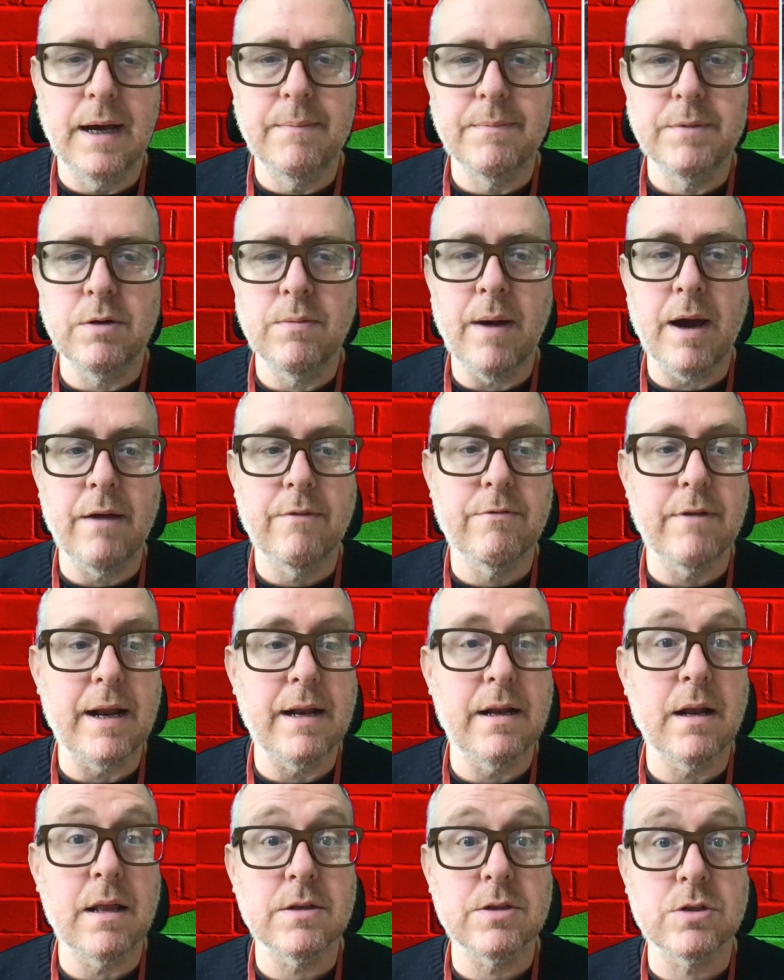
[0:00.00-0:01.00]
You might have
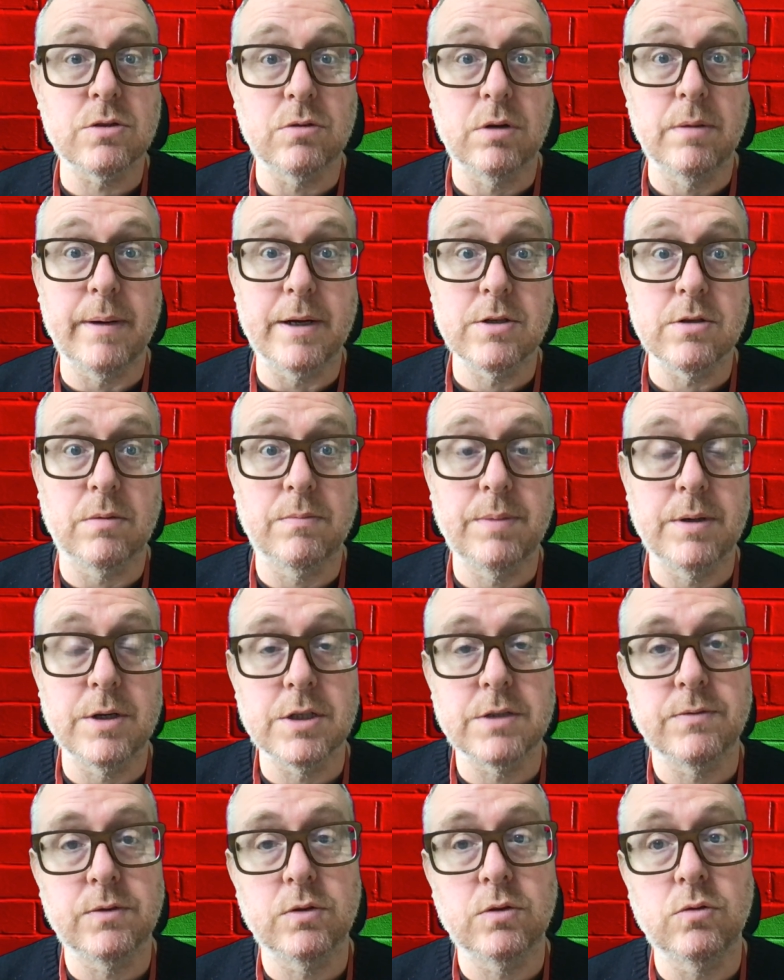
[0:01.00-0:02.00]
read another story by Tom
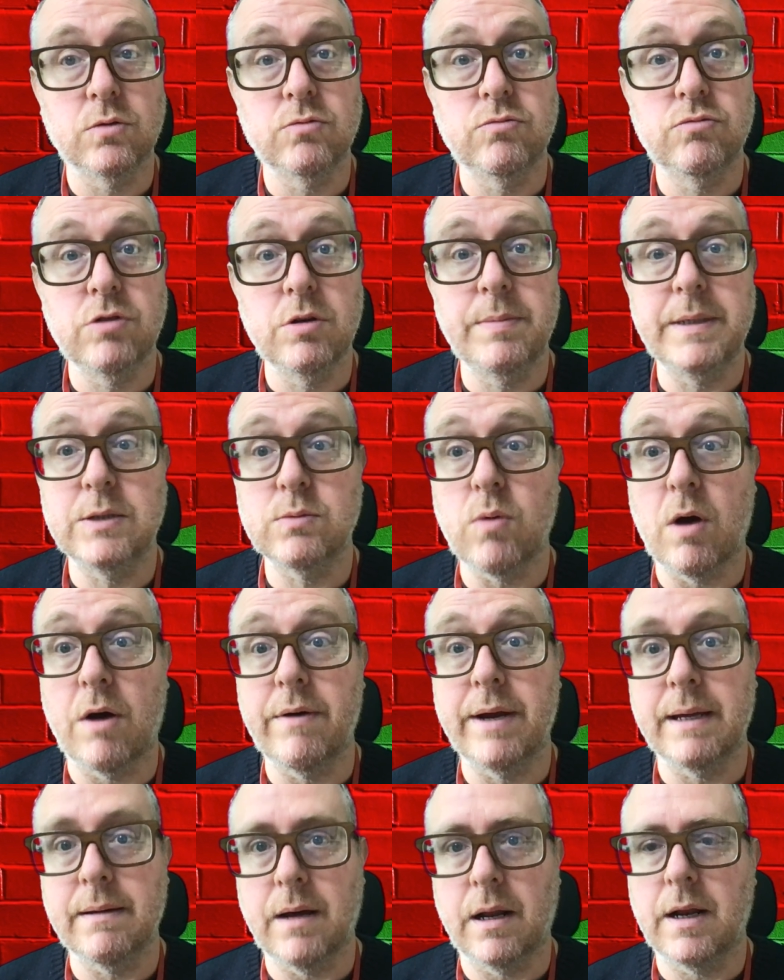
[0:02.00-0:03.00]
Percival called Ruby's
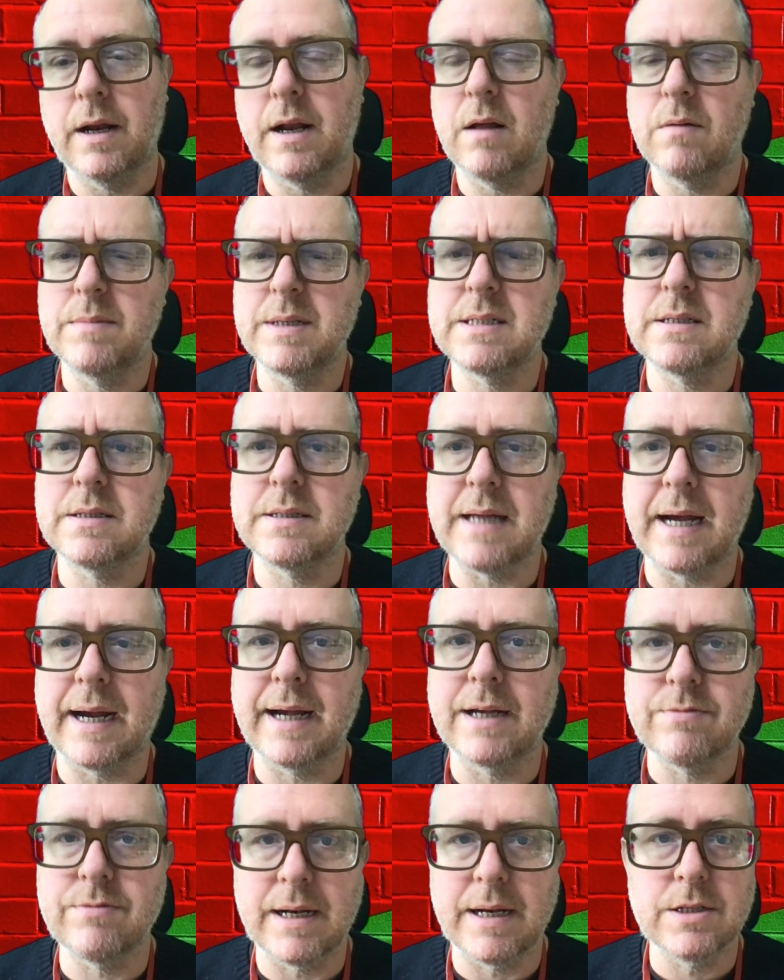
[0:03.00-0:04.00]
Worry, and I know Mr. Stack
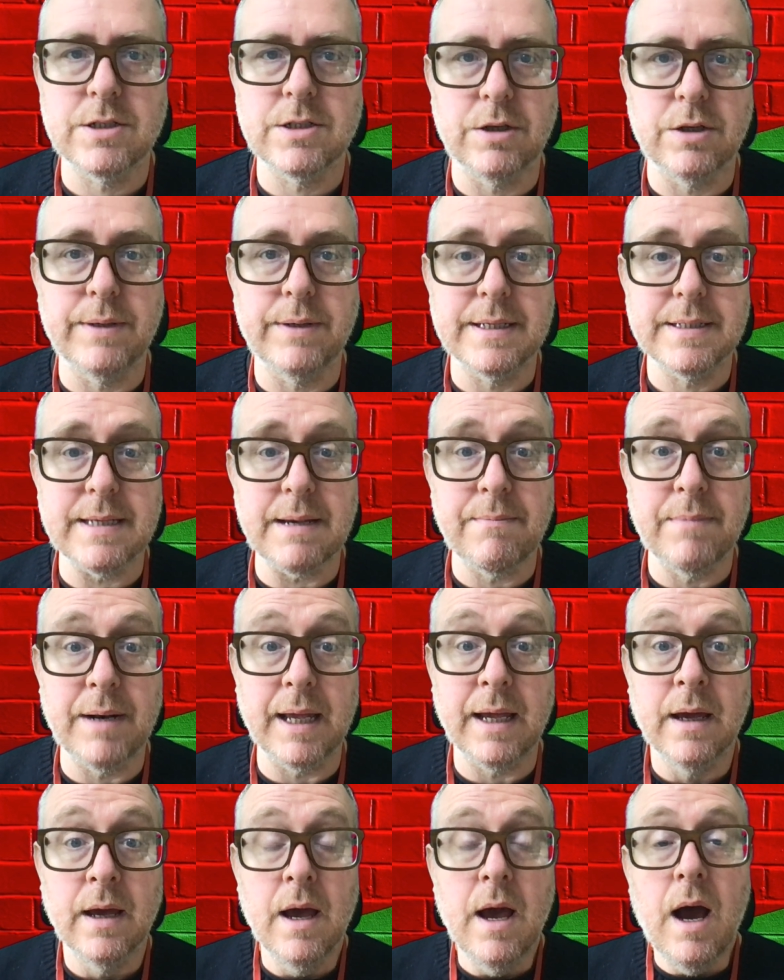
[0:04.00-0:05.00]
has read it too in
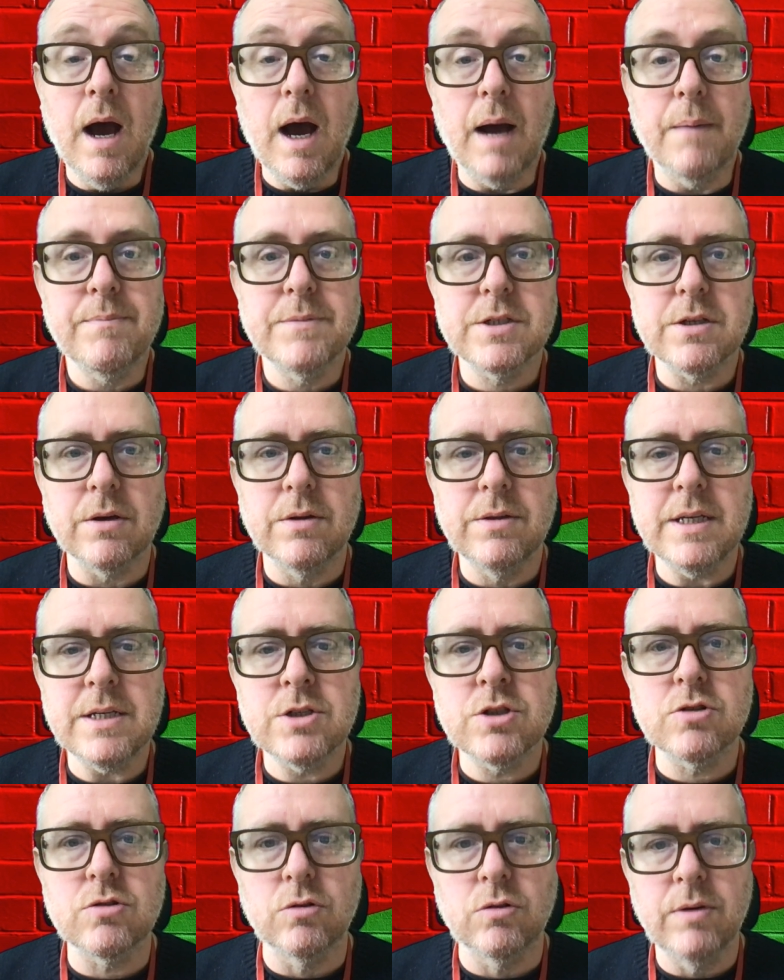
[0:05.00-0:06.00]
assembly. So
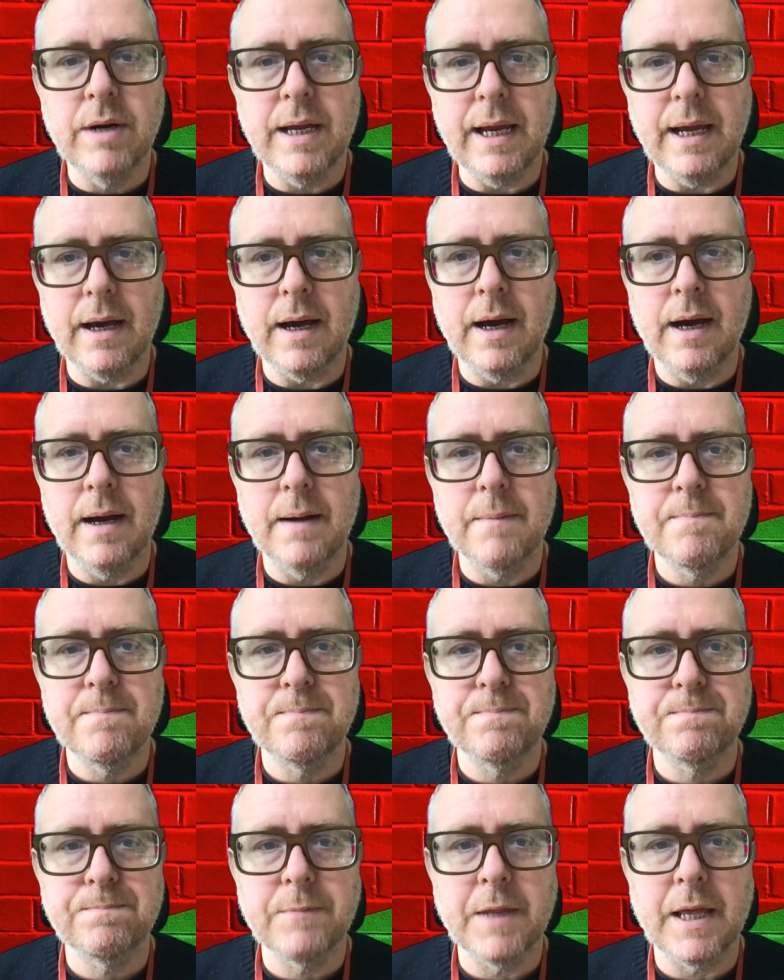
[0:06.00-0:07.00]
this story,
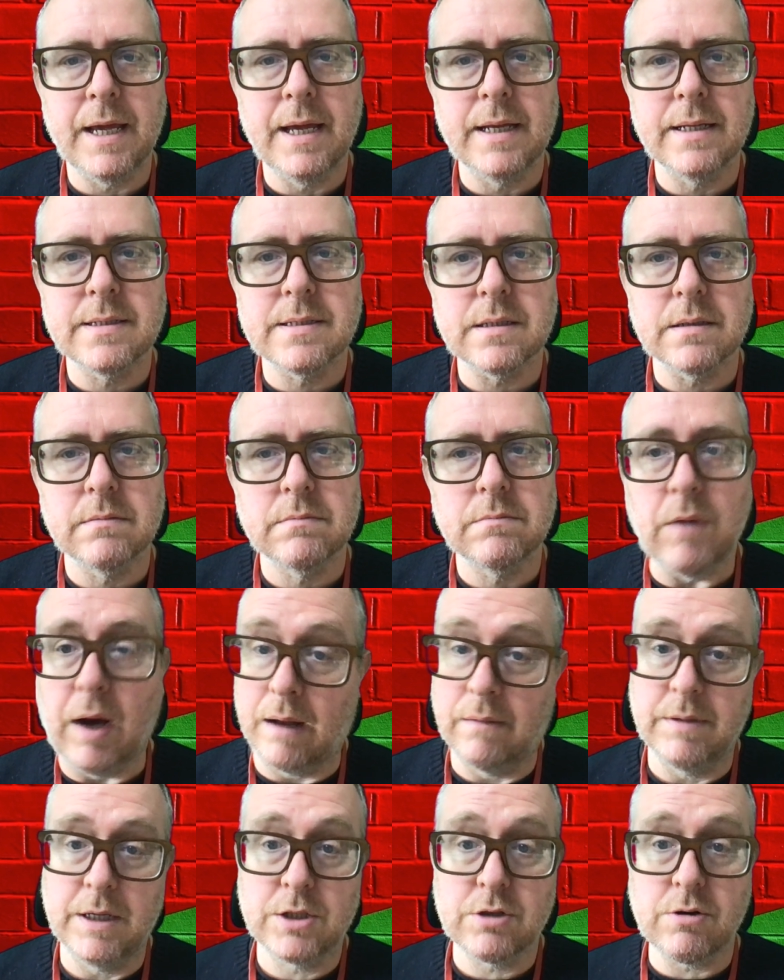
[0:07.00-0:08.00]

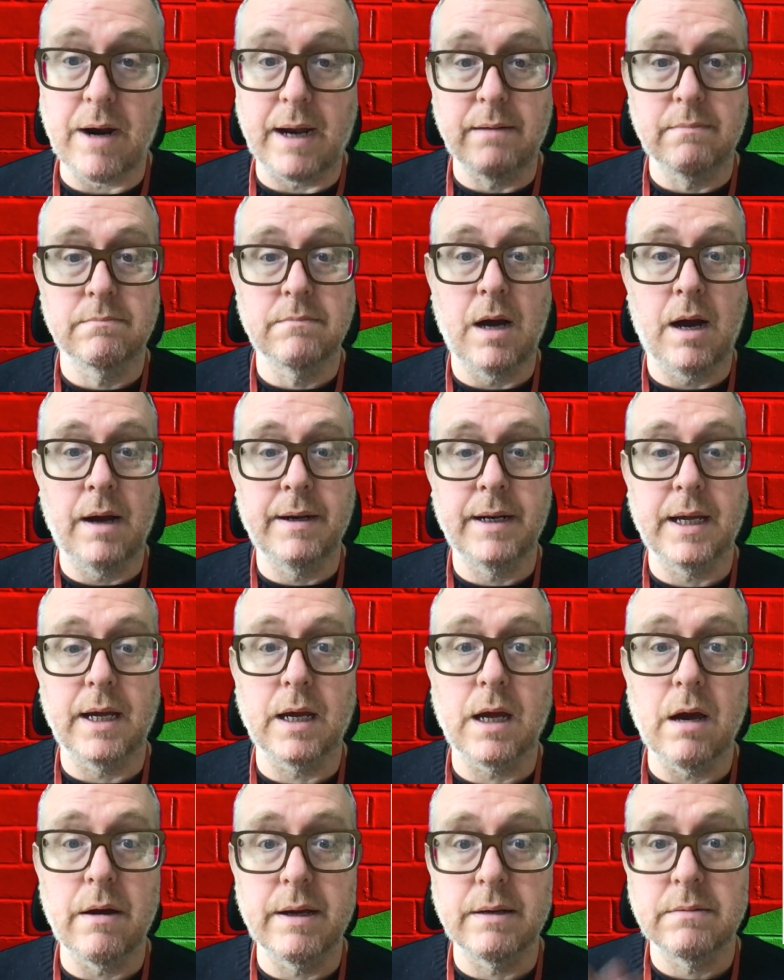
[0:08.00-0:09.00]
it's great. I'm going to
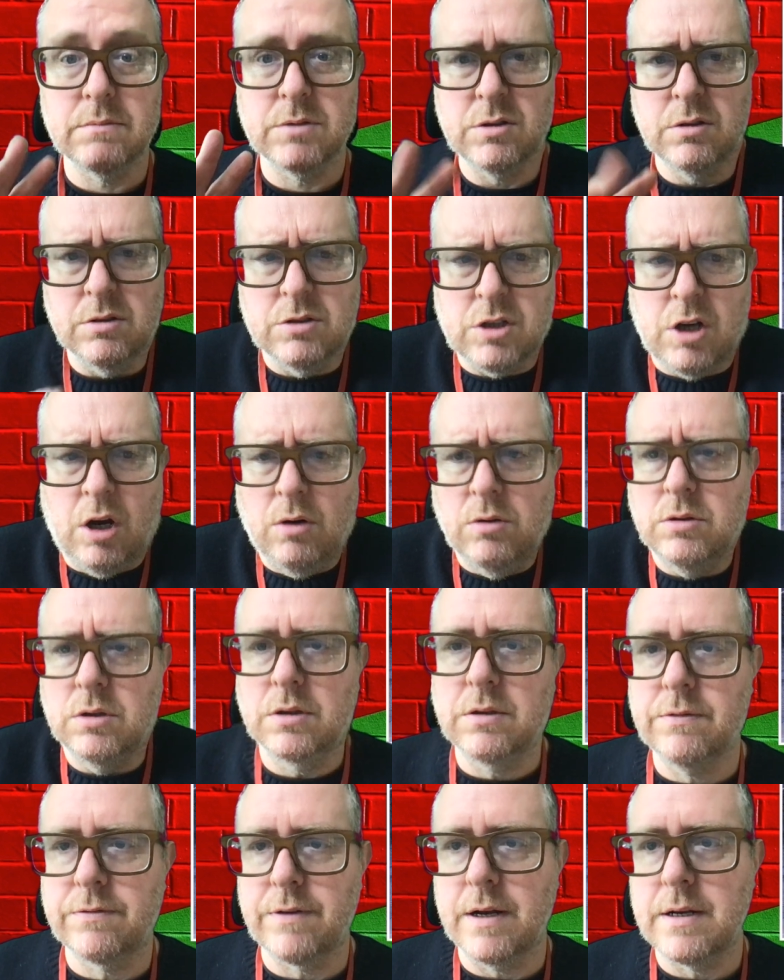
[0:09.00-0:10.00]
get going. It looks cold
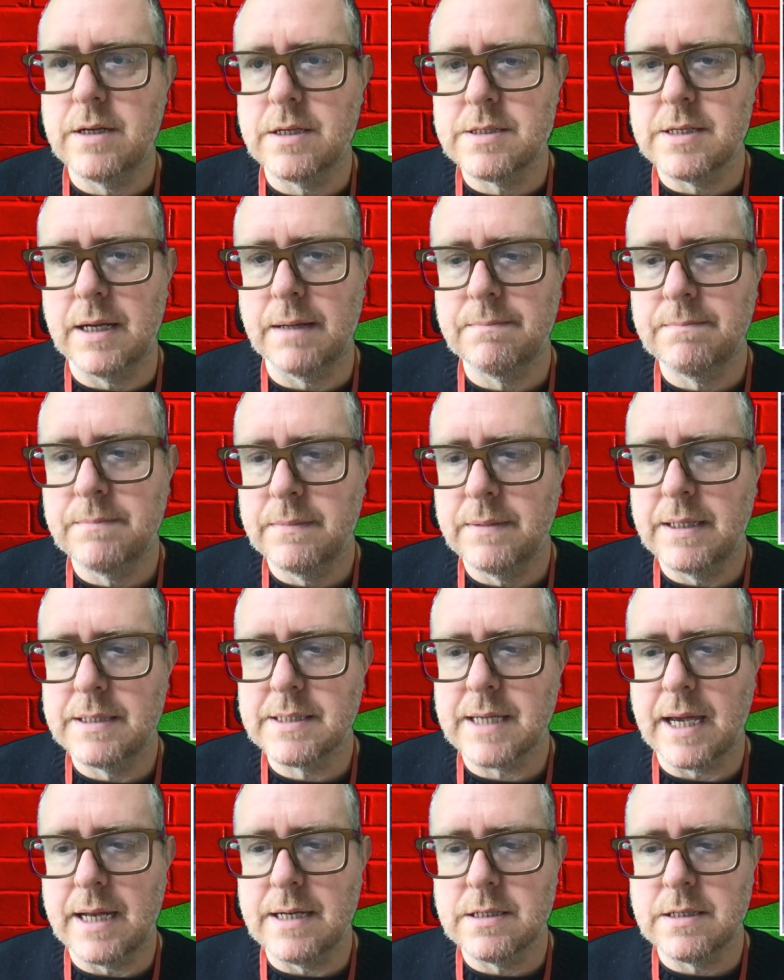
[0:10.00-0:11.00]
on the front, doesn't it?
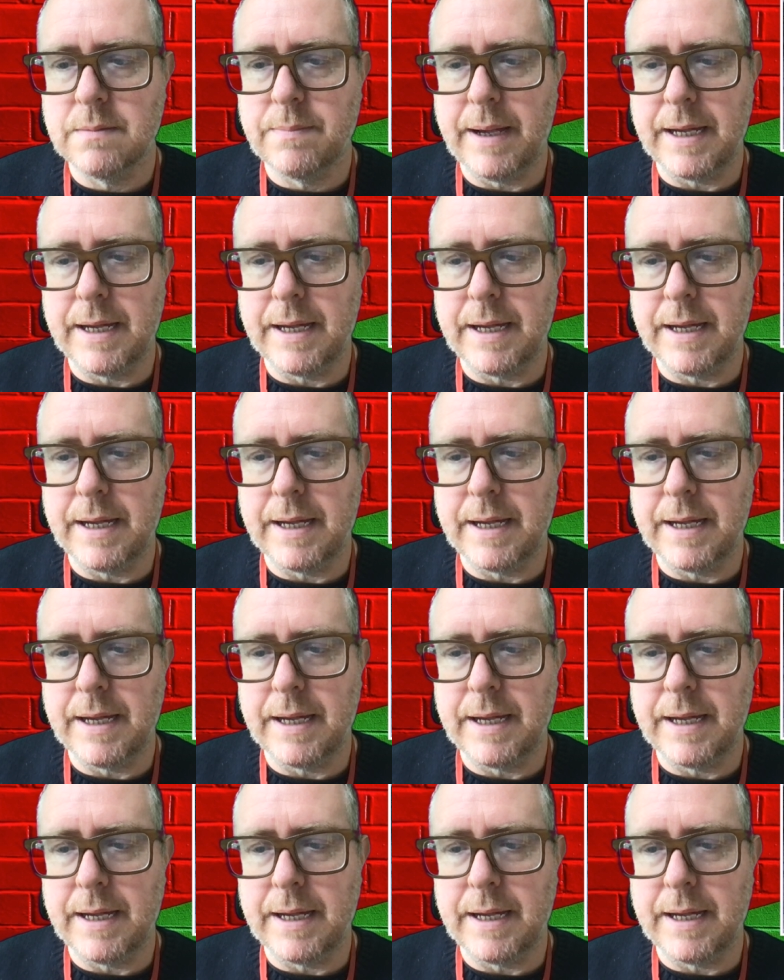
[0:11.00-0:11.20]
Let's get into the